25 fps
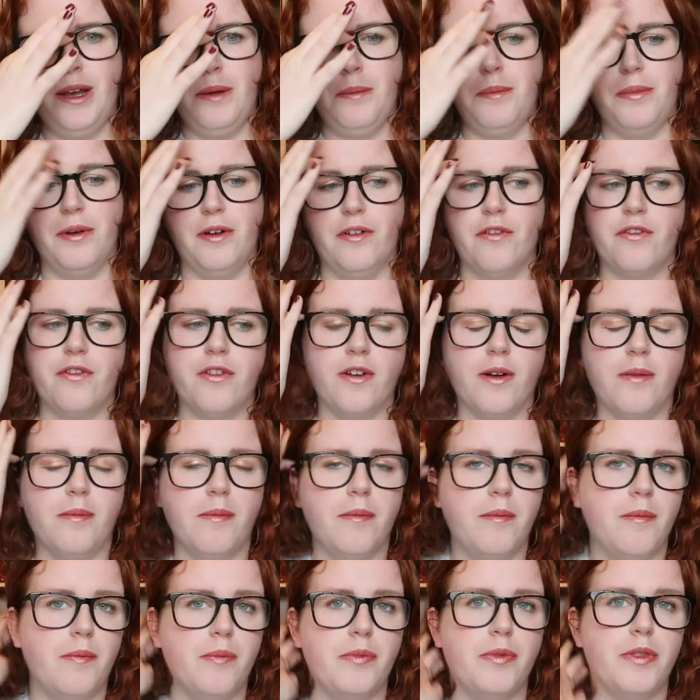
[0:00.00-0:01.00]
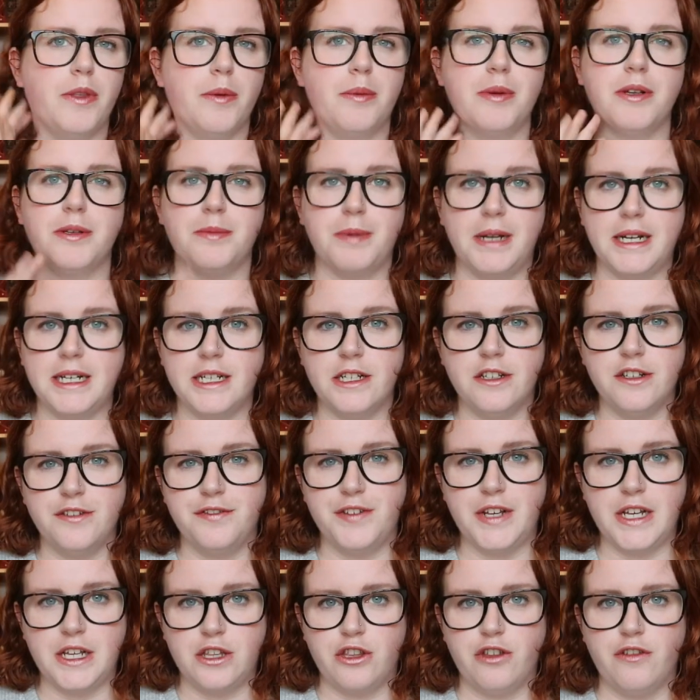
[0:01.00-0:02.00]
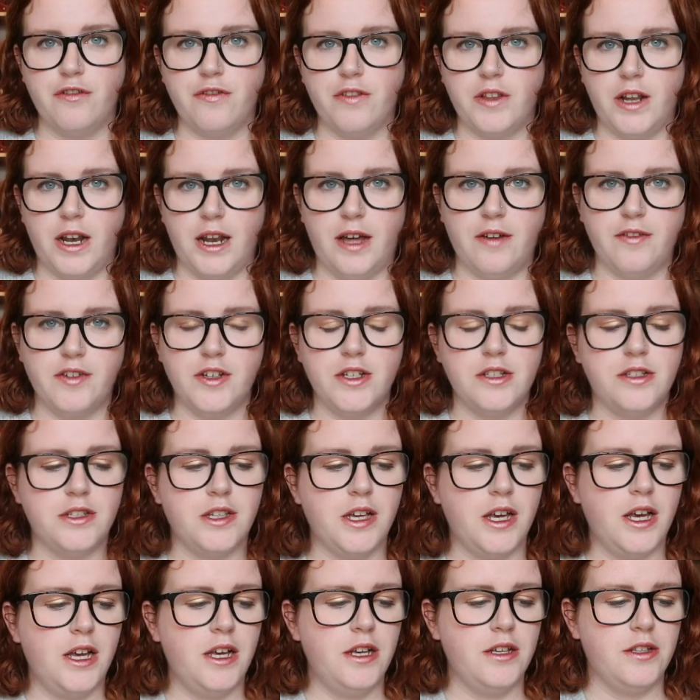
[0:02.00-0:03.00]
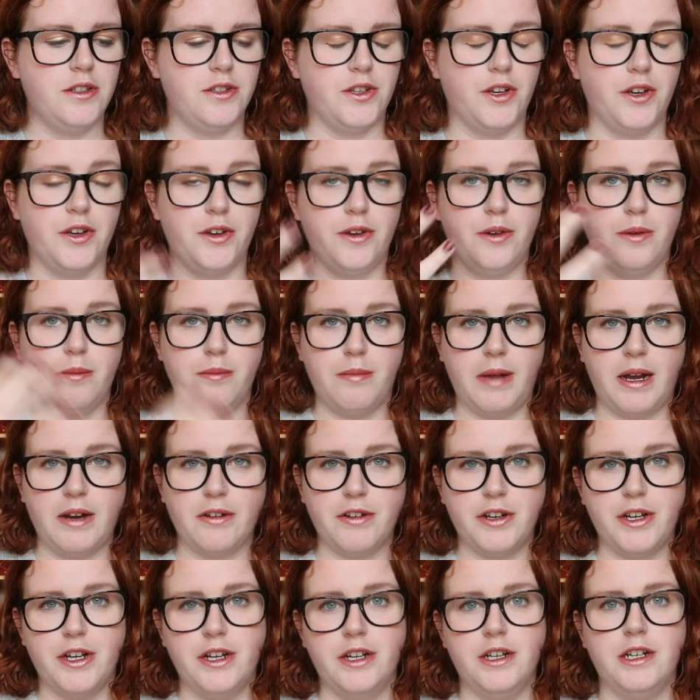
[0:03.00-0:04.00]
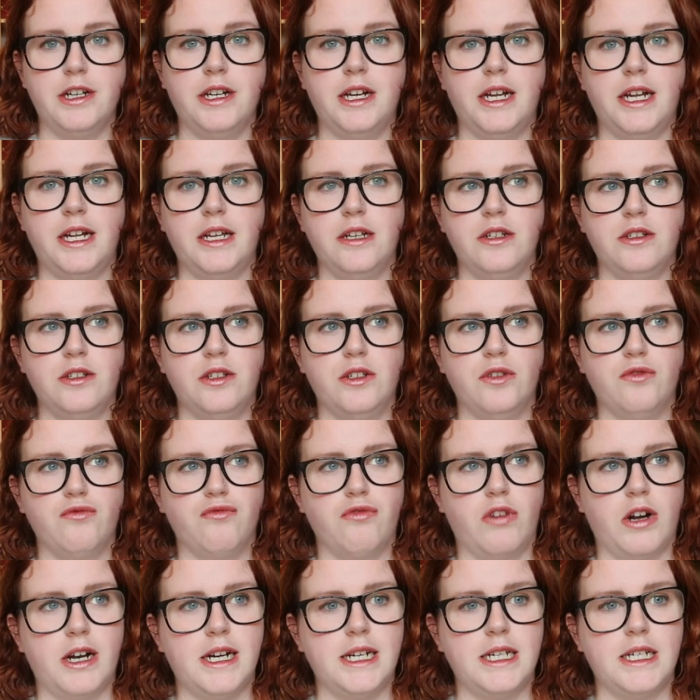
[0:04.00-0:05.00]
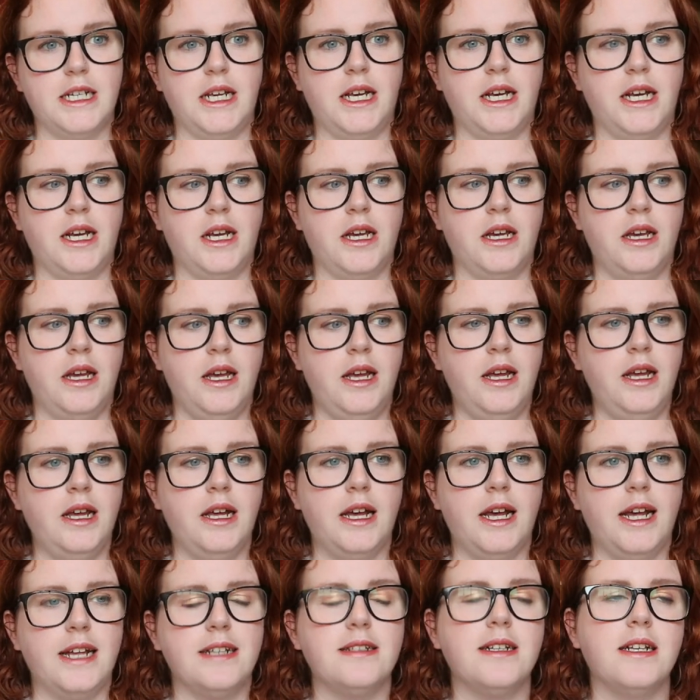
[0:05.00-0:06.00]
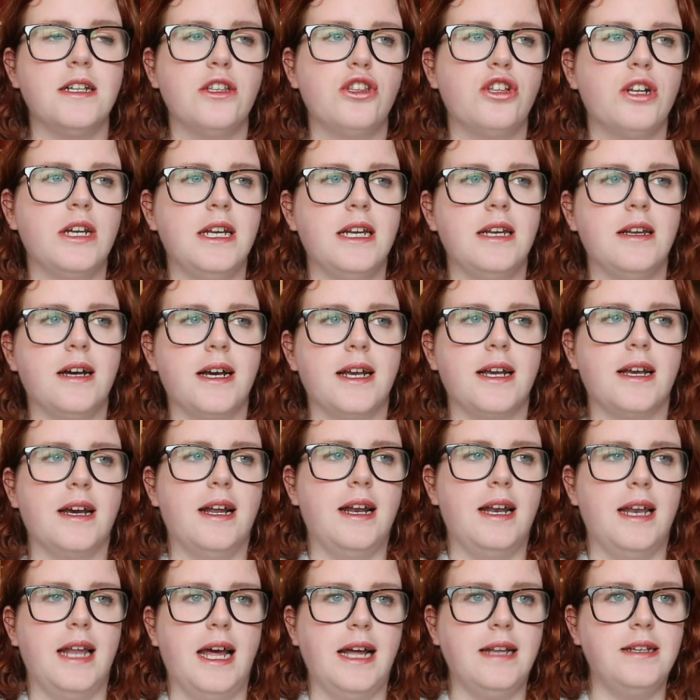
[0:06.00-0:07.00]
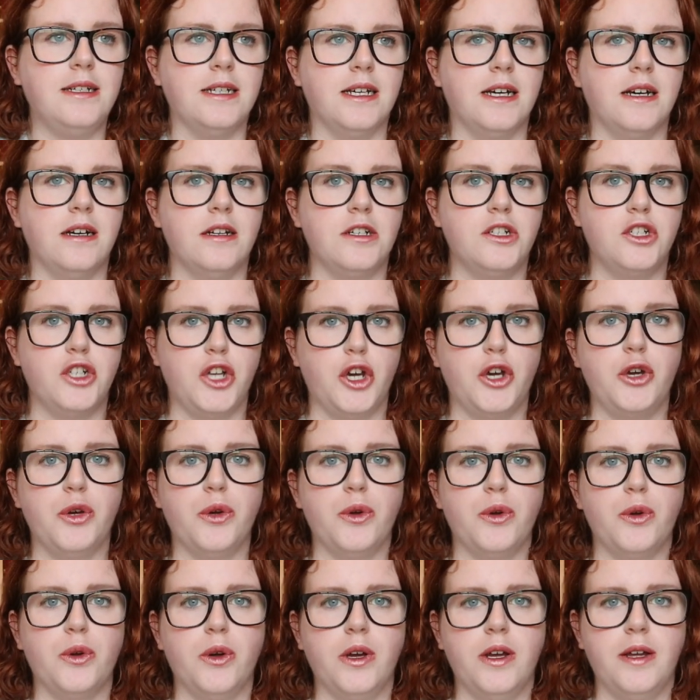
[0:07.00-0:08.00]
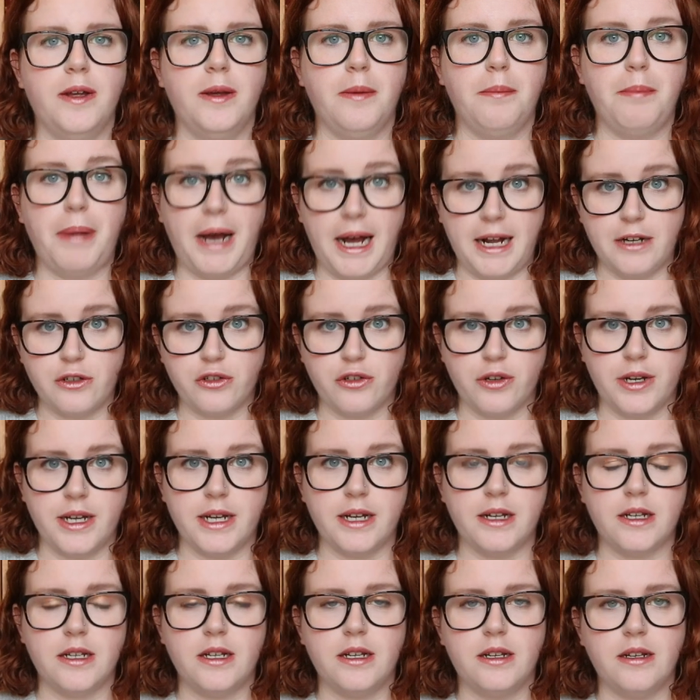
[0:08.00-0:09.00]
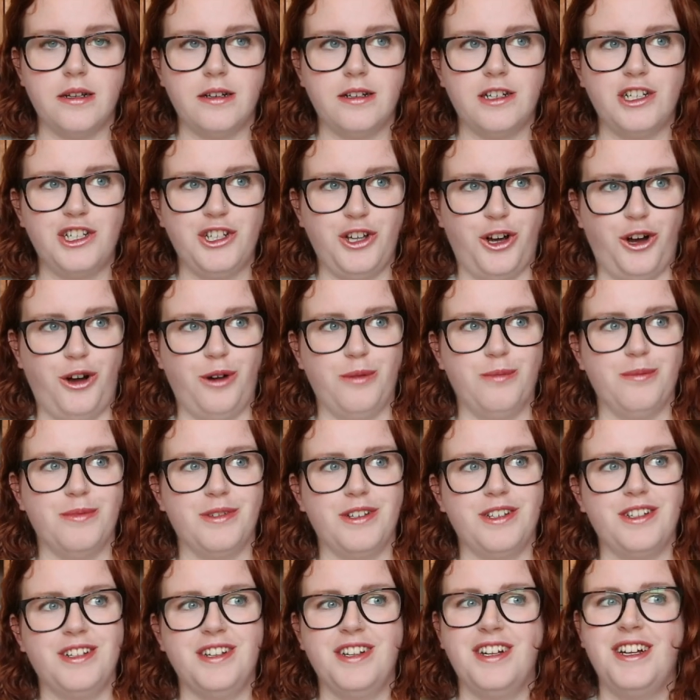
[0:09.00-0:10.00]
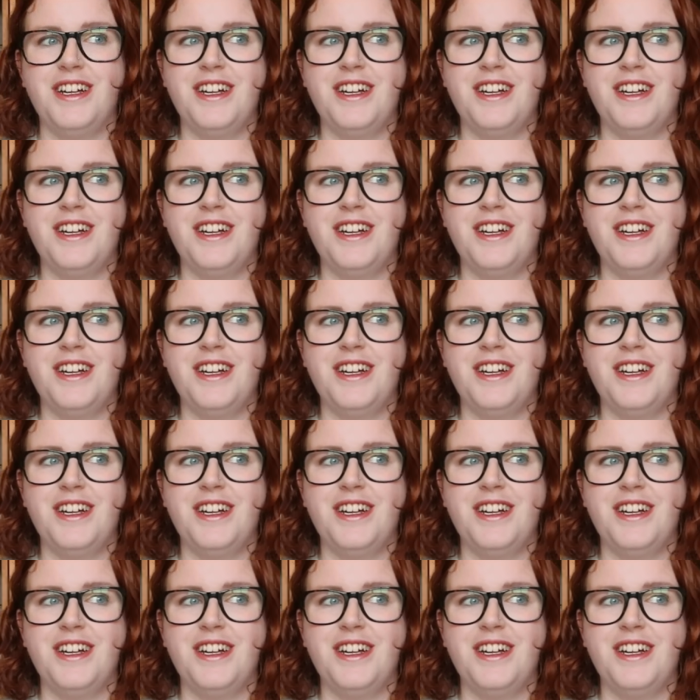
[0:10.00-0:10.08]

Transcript: but from the perspectives of each of the lovers. So Marion is writing essentially like a letter to Patrick, Tom's